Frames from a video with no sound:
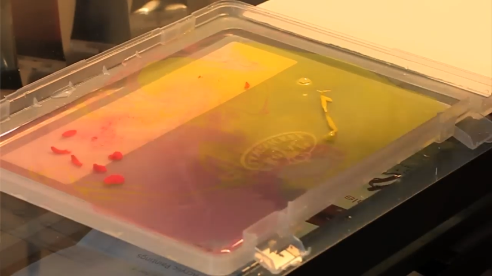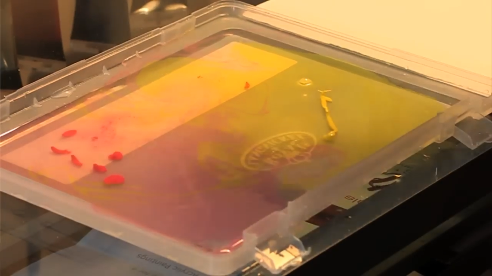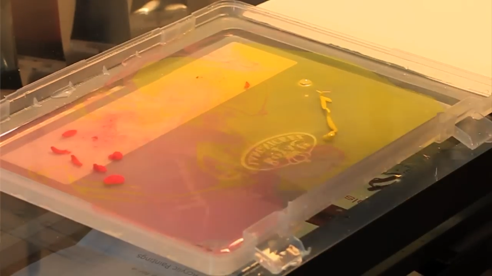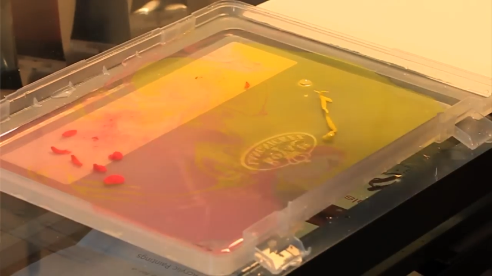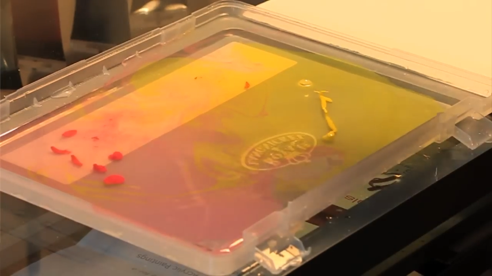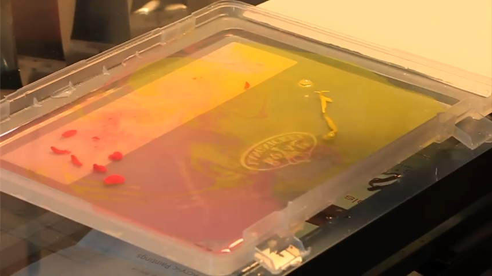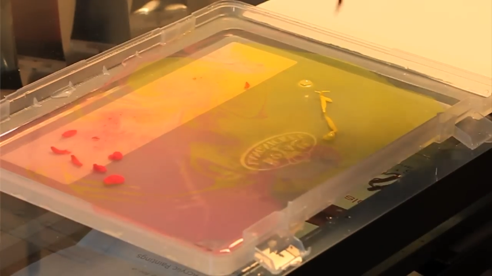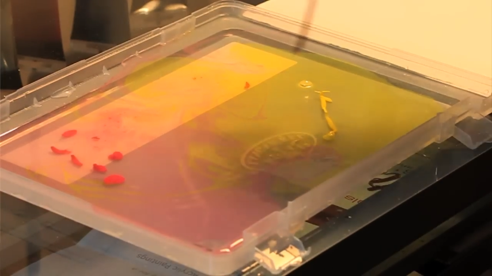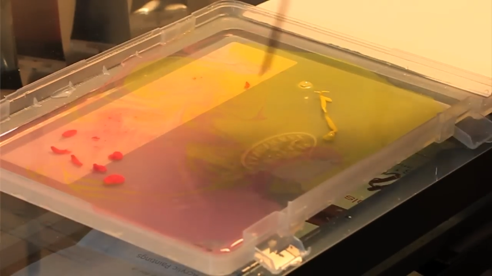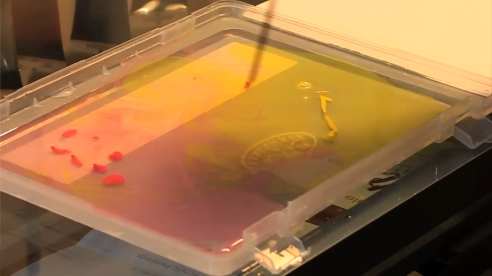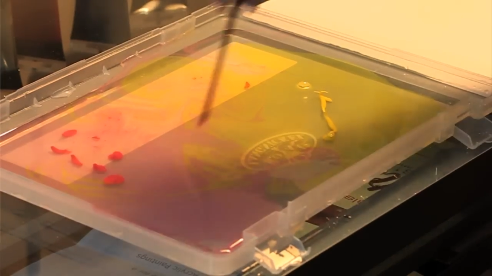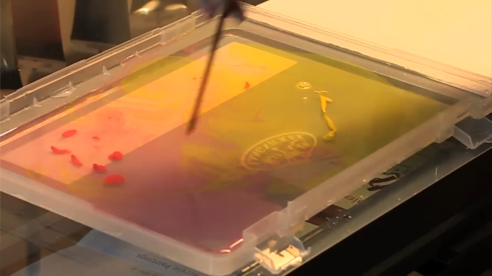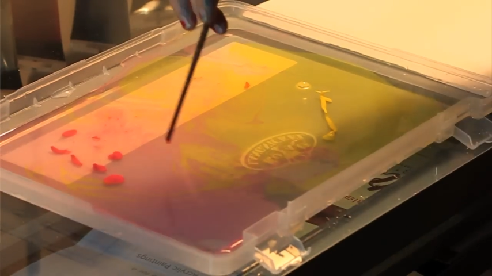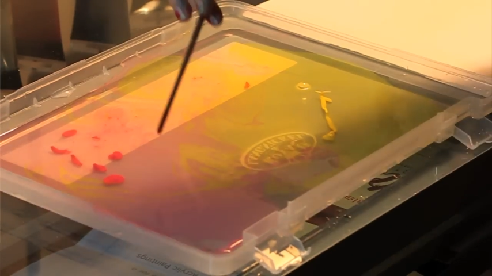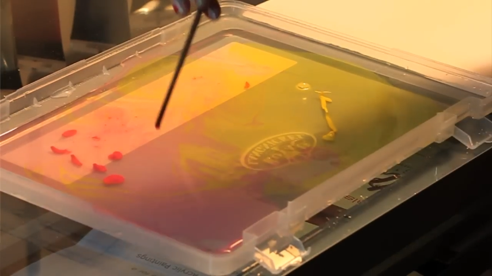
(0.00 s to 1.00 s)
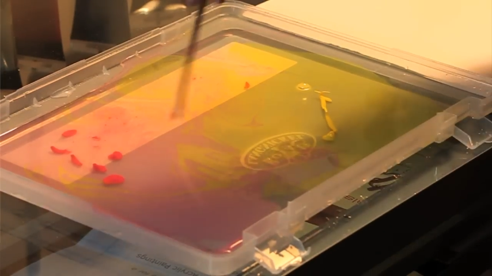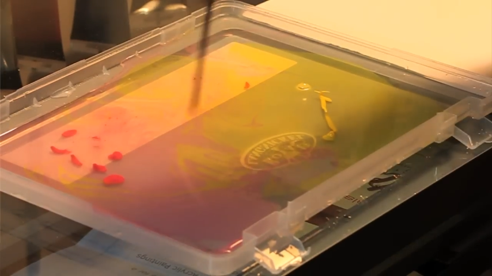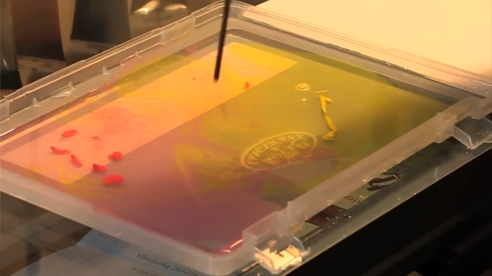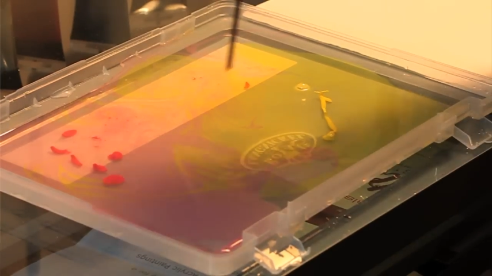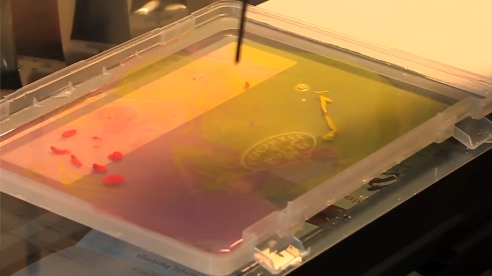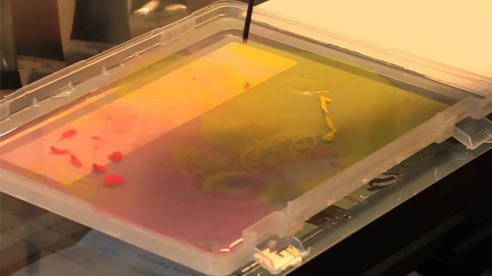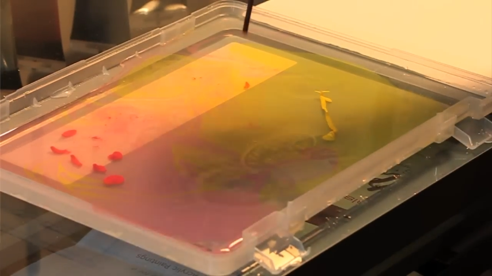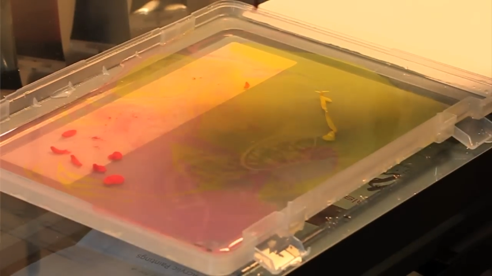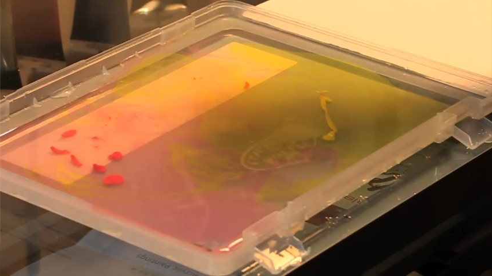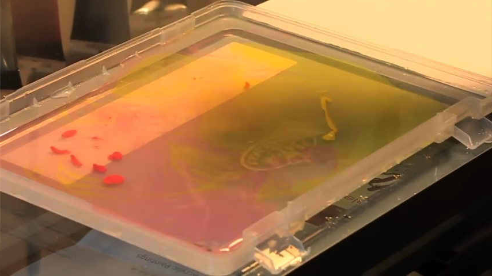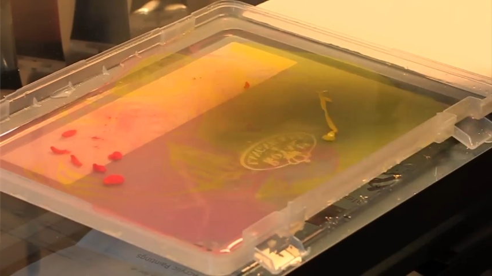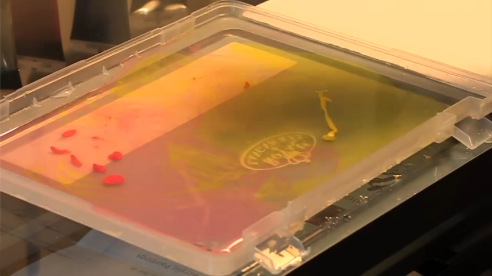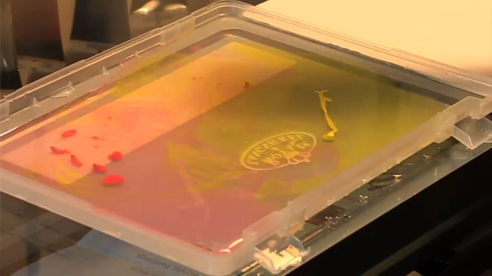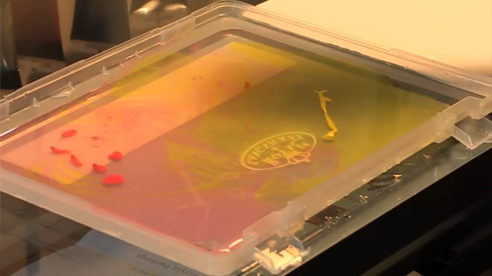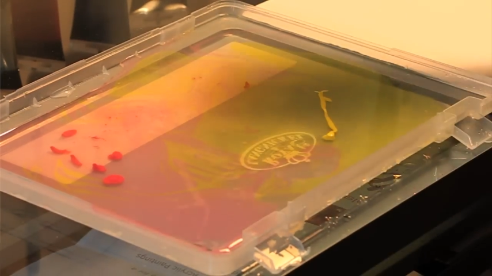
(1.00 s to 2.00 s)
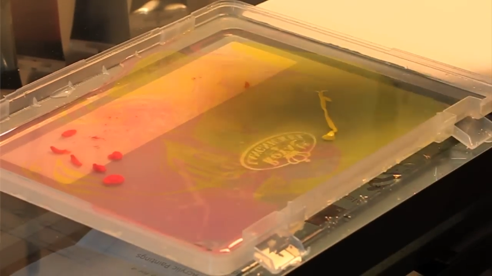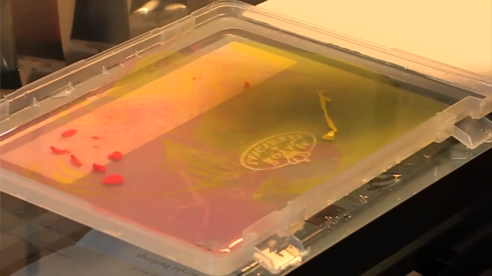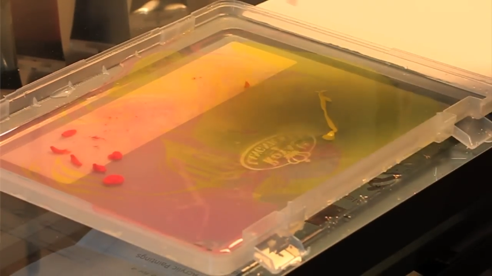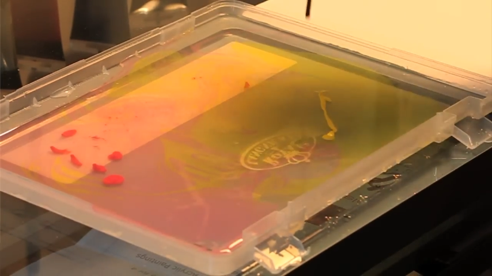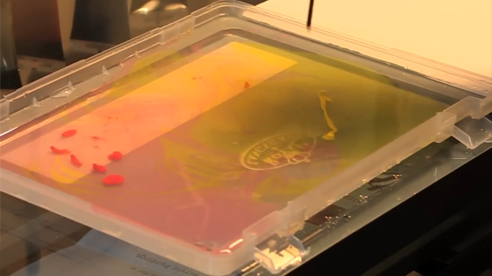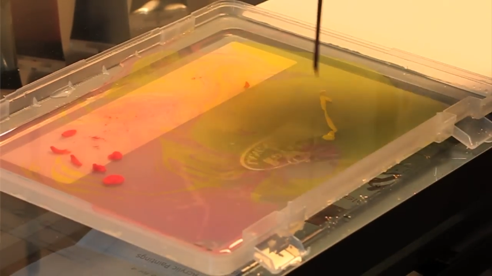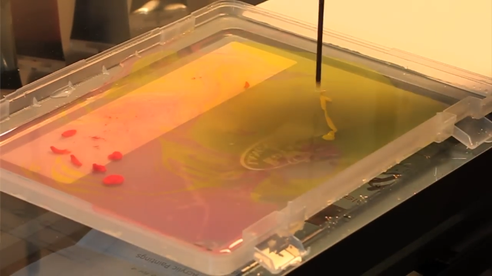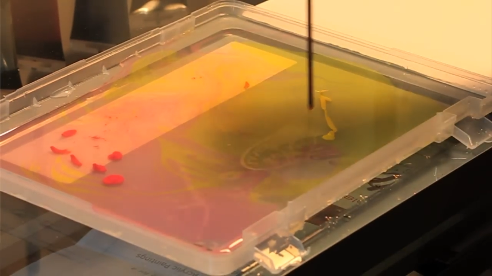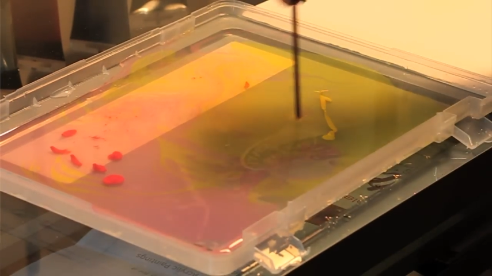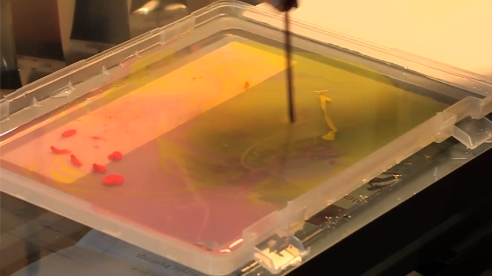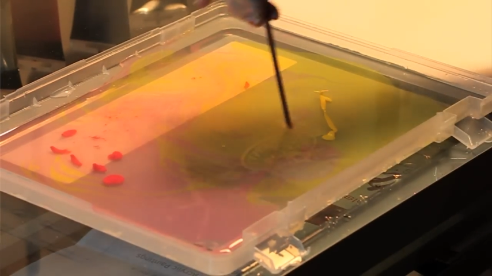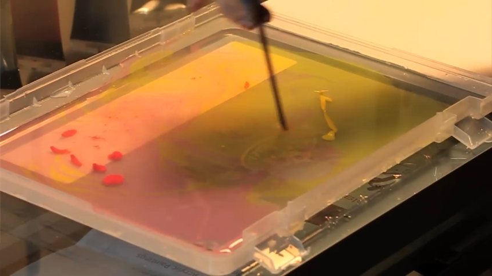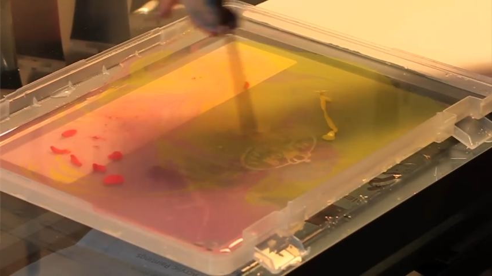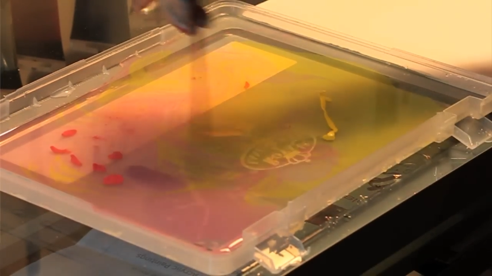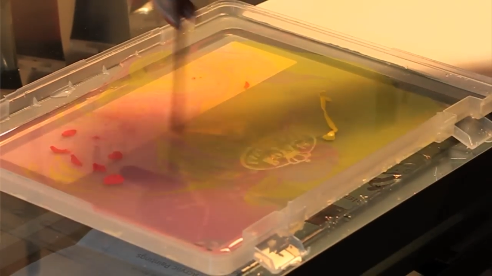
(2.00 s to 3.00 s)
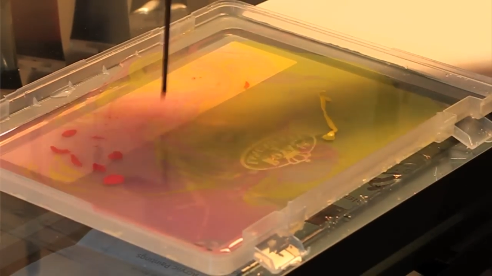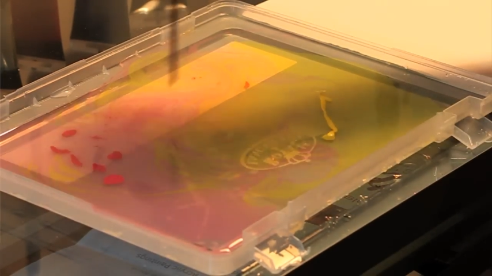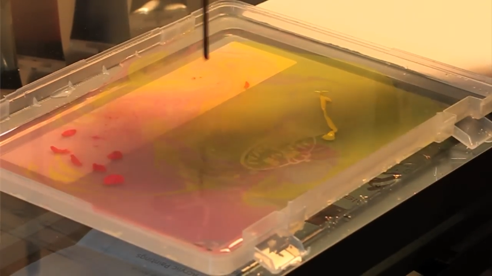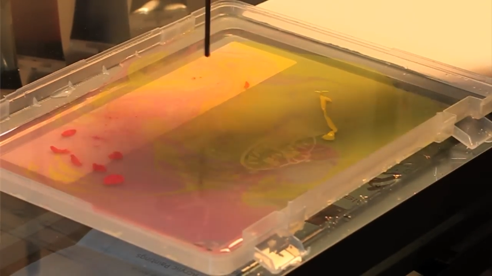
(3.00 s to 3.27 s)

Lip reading: (no speaker visible)